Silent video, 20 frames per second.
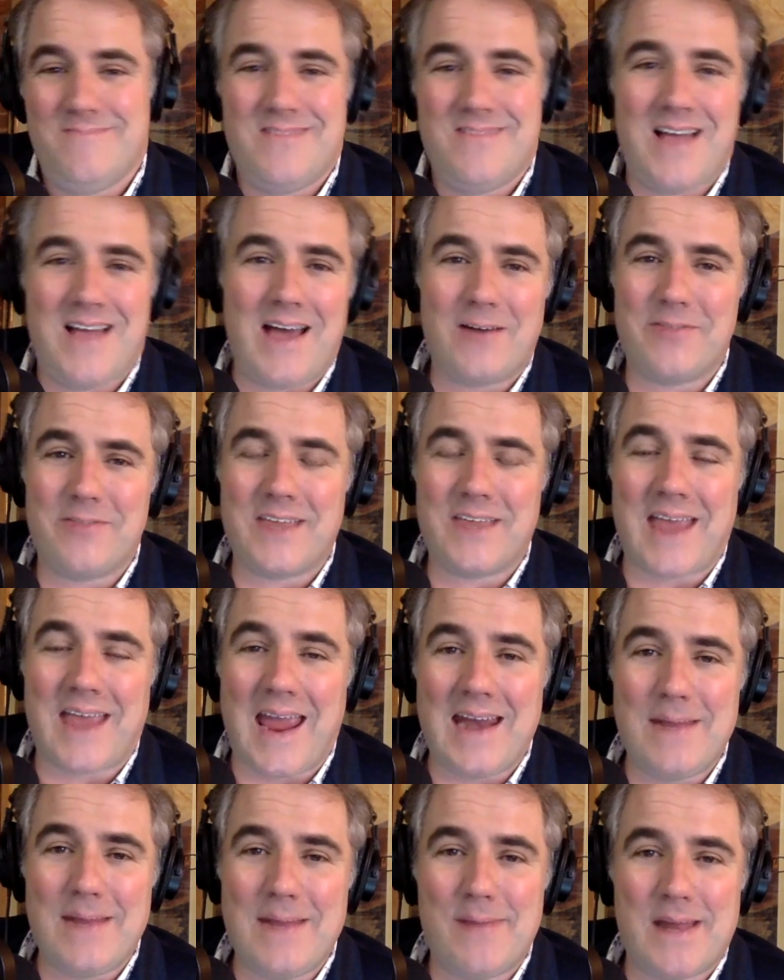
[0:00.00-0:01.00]
I don't think
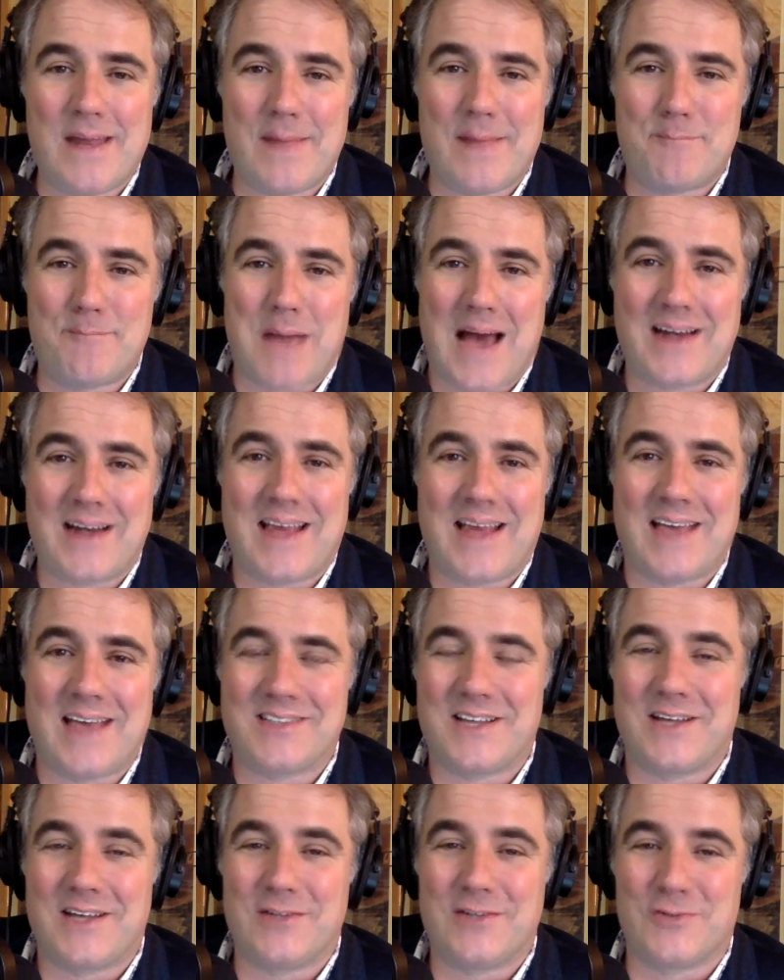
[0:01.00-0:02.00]
anybody in
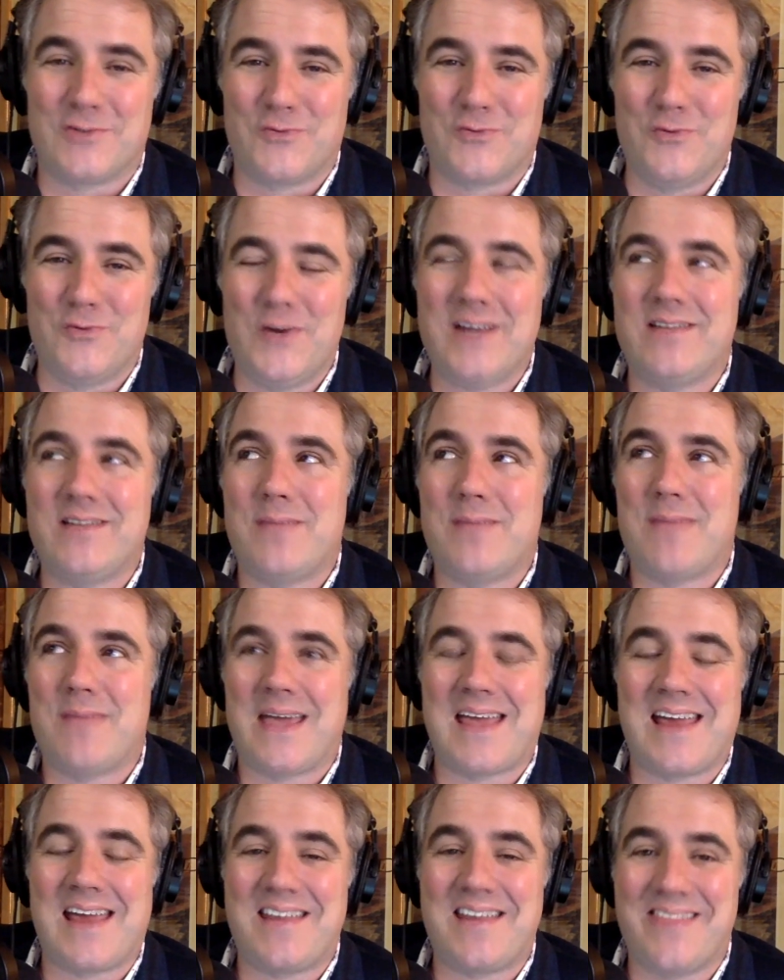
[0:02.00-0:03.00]
podcasting is really
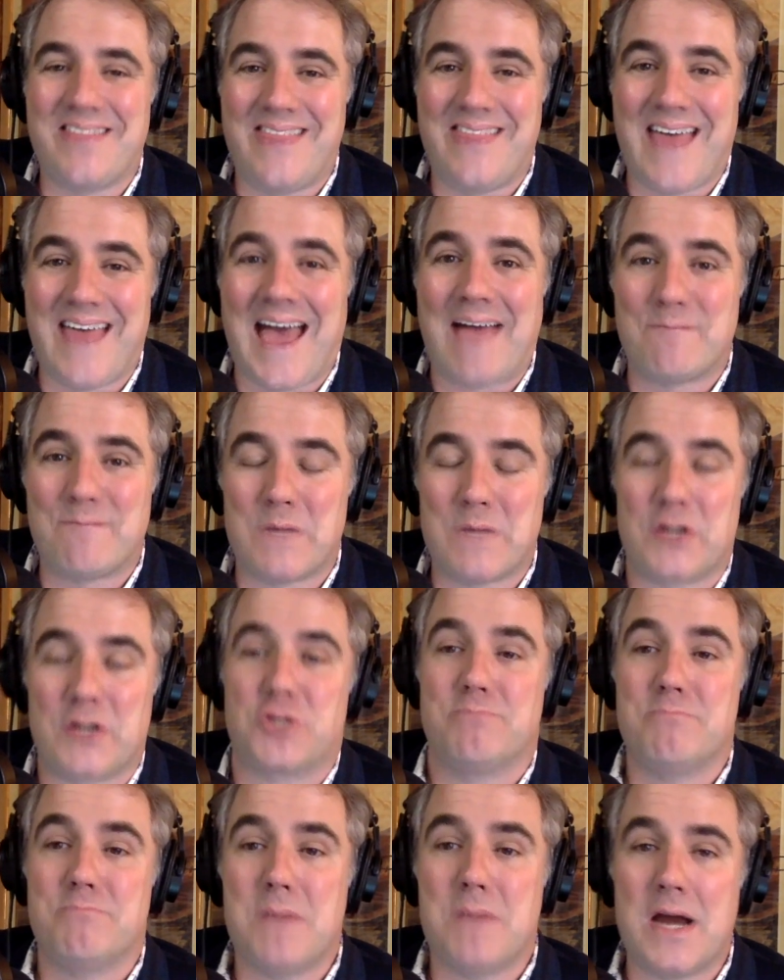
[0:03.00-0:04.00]
making that
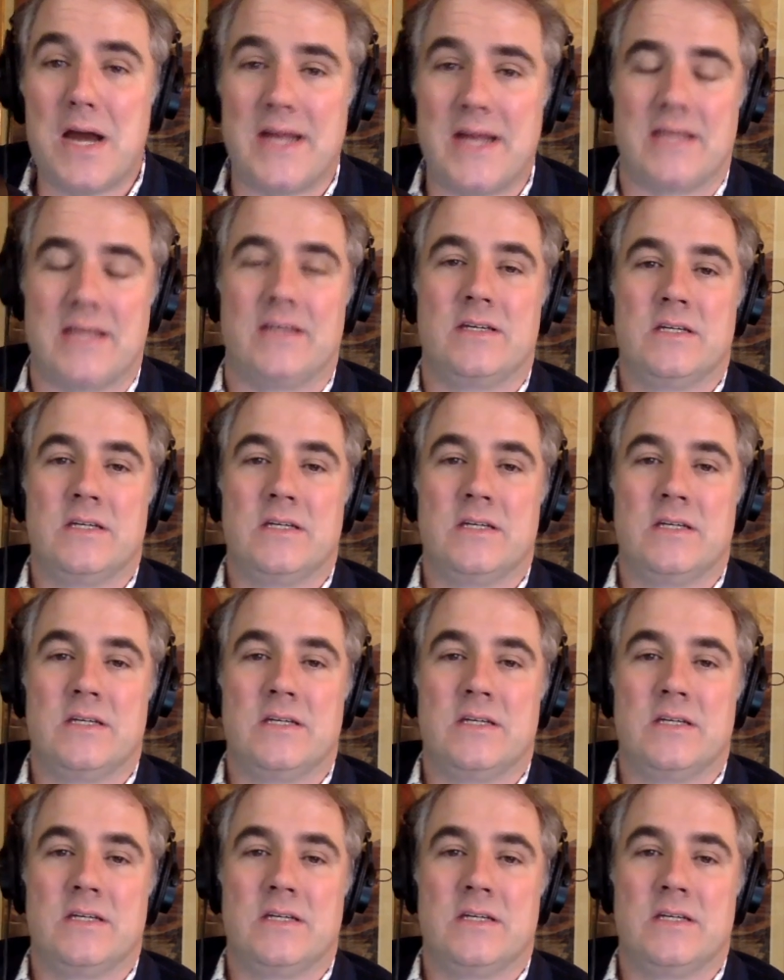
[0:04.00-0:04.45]
much money.